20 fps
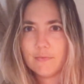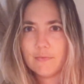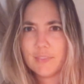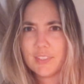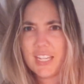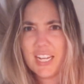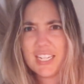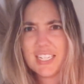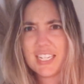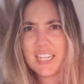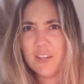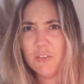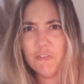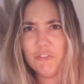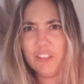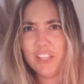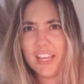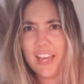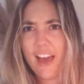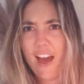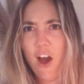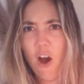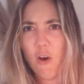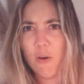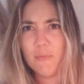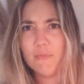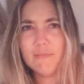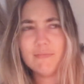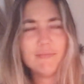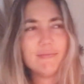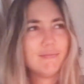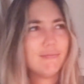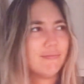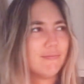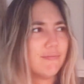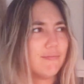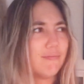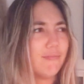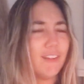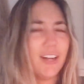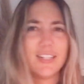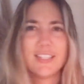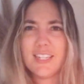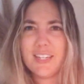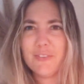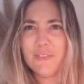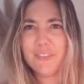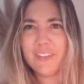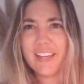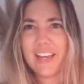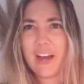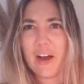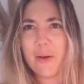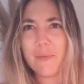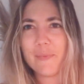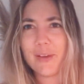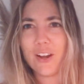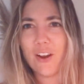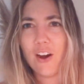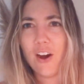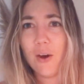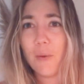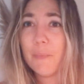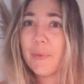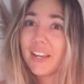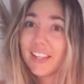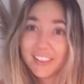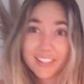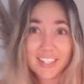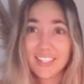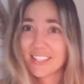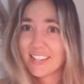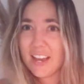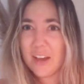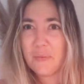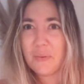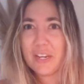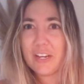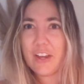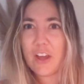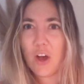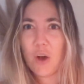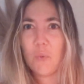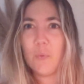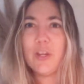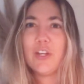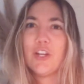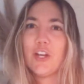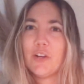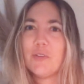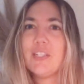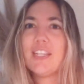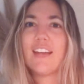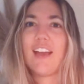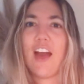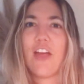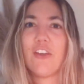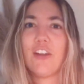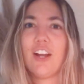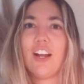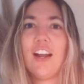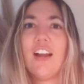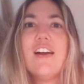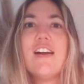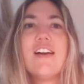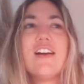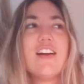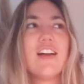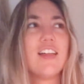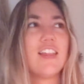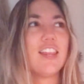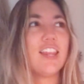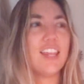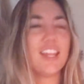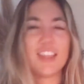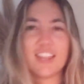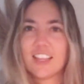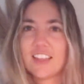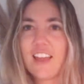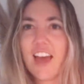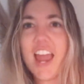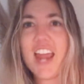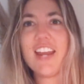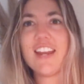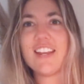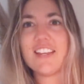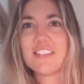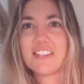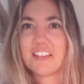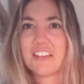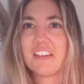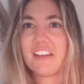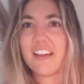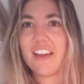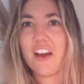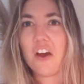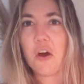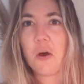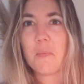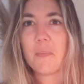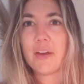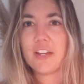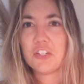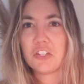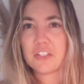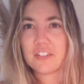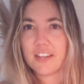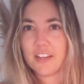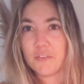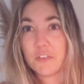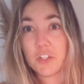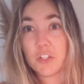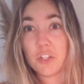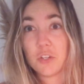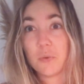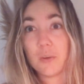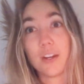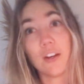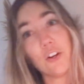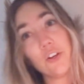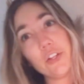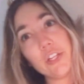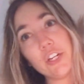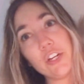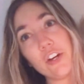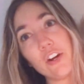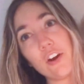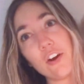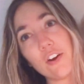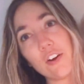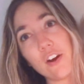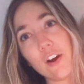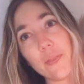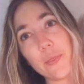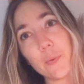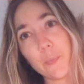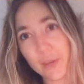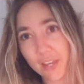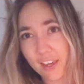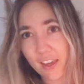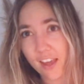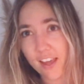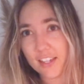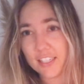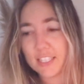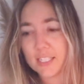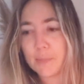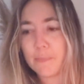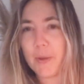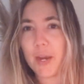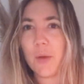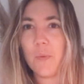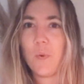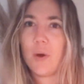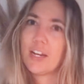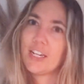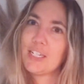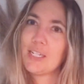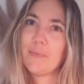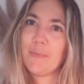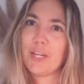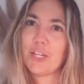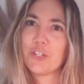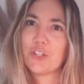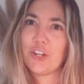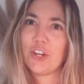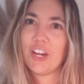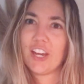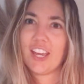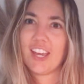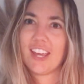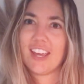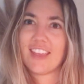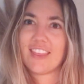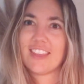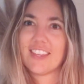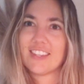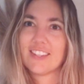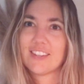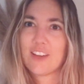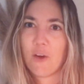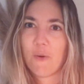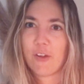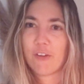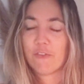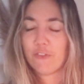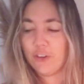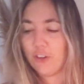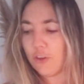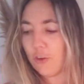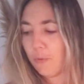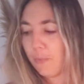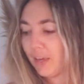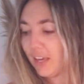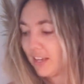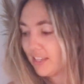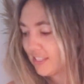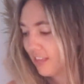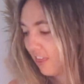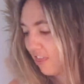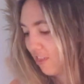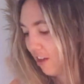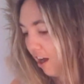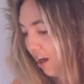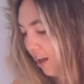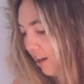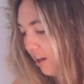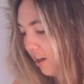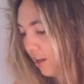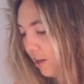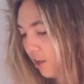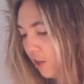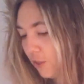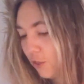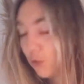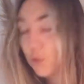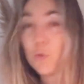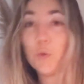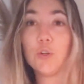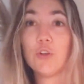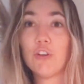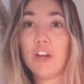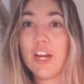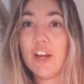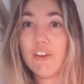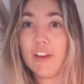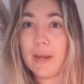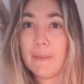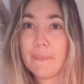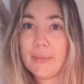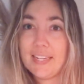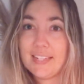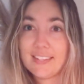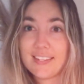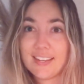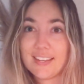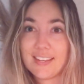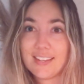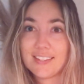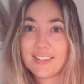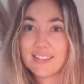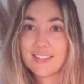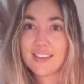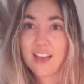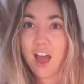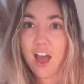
That didn't really help. That didn't really help at all. But at least now we know. We know together that the light isn't gonna help. I just have to do it earlier or on the weekends, but I wanted to make sure I could get this going for you because I thought those were great, great pieces